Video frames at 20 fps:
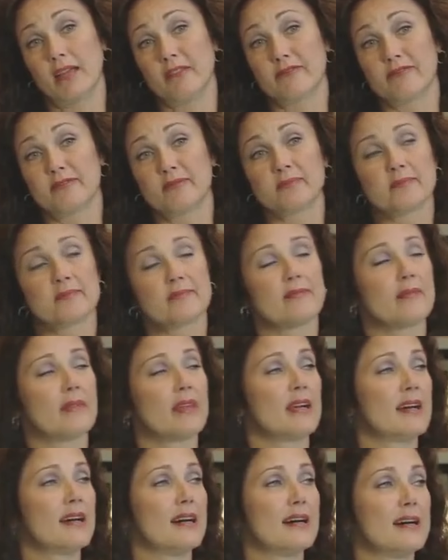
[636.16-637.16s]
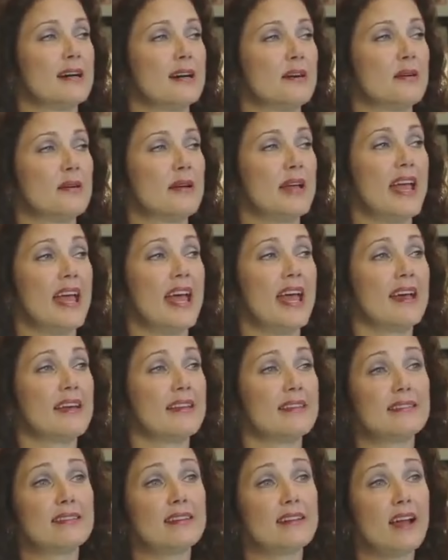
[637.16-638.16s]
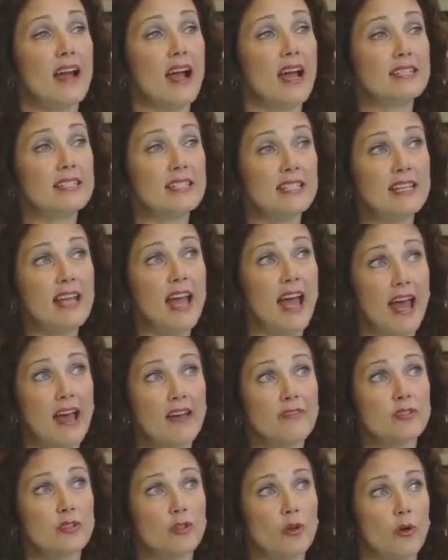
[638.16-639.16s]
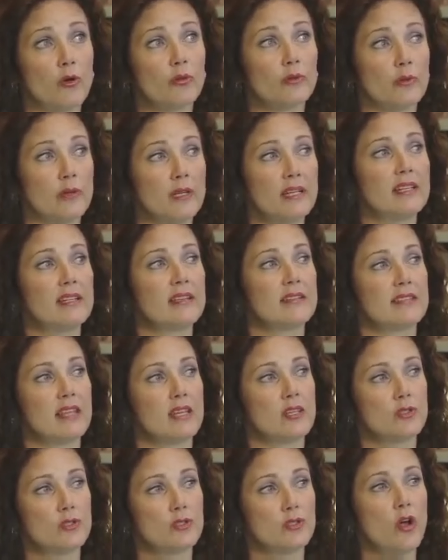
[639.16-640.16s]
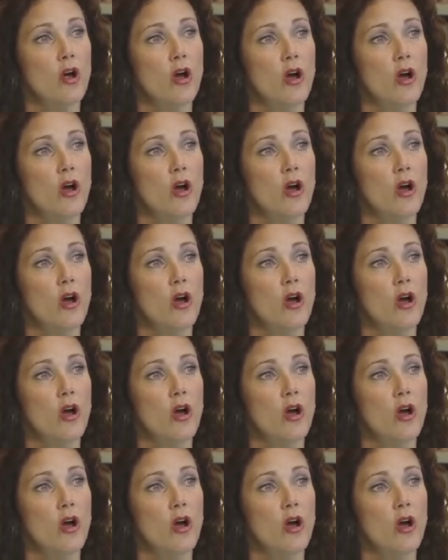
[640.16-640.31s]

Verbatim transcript: Lynda, fully committed to her role, chose to do it herself.